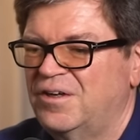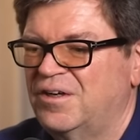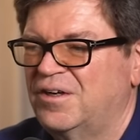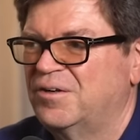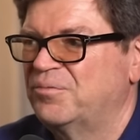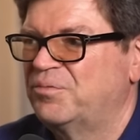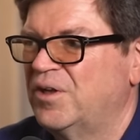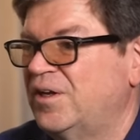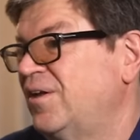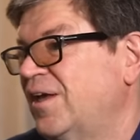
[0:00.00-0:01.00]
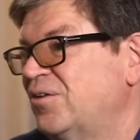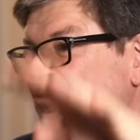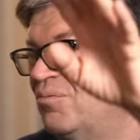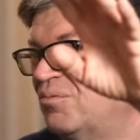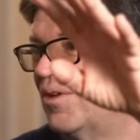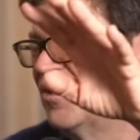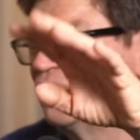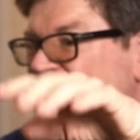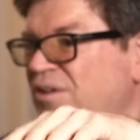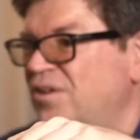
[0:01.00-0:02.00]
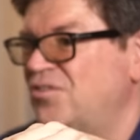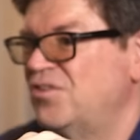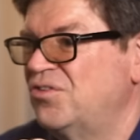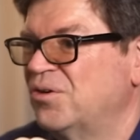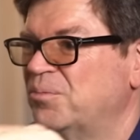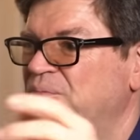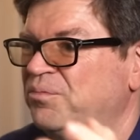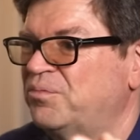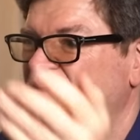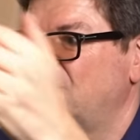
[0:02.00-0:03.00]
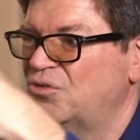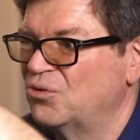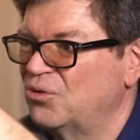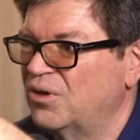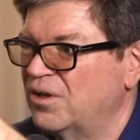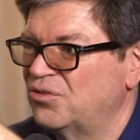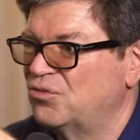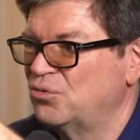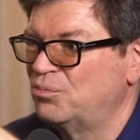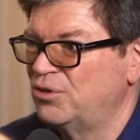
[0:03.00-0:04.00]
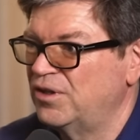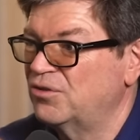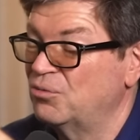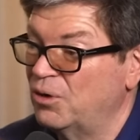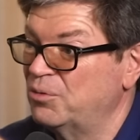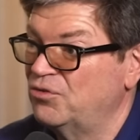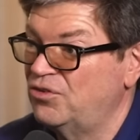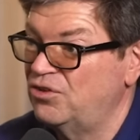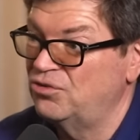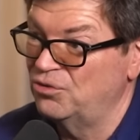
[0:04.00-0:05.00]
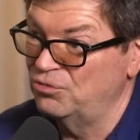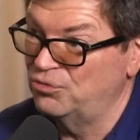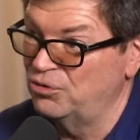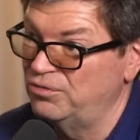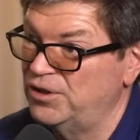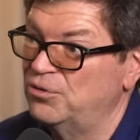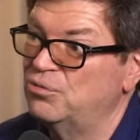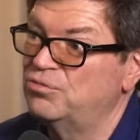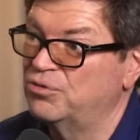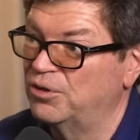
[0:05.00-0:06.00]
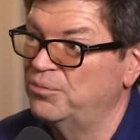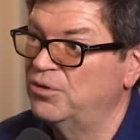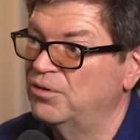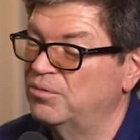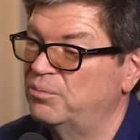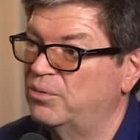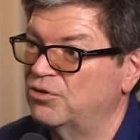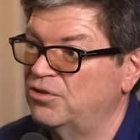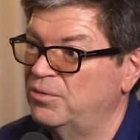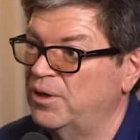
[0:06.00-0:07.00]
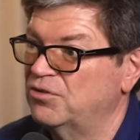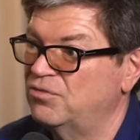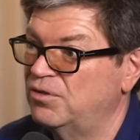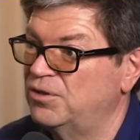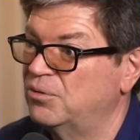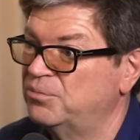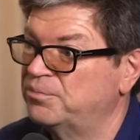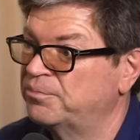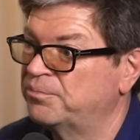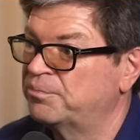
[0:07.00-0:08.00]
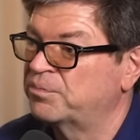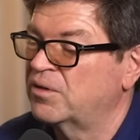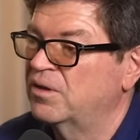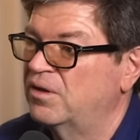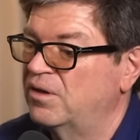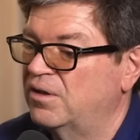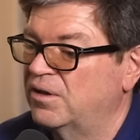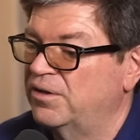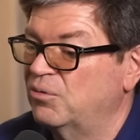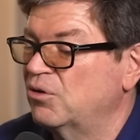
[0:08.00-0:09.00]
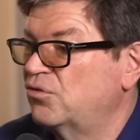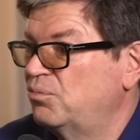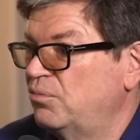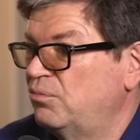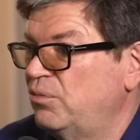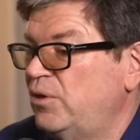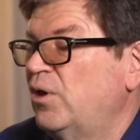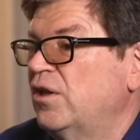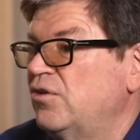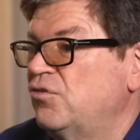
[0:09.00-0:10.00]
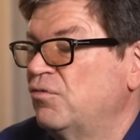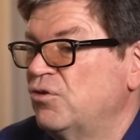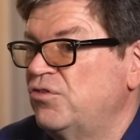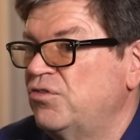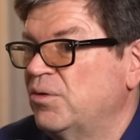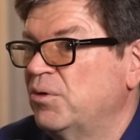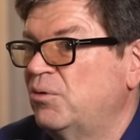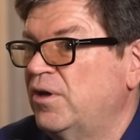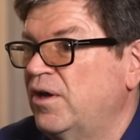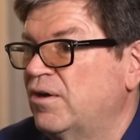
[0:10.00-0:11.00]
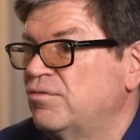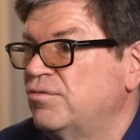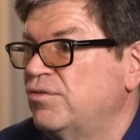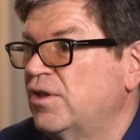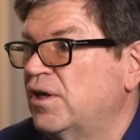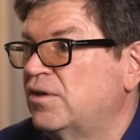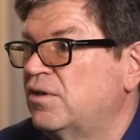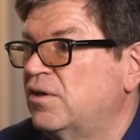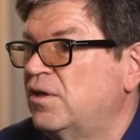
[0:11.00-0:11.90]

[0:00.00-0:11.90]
um, and then again, uh, train that system so as to predict the representation of the full video from the partially masked video. Uh, and that works really well. It's the first system that we have that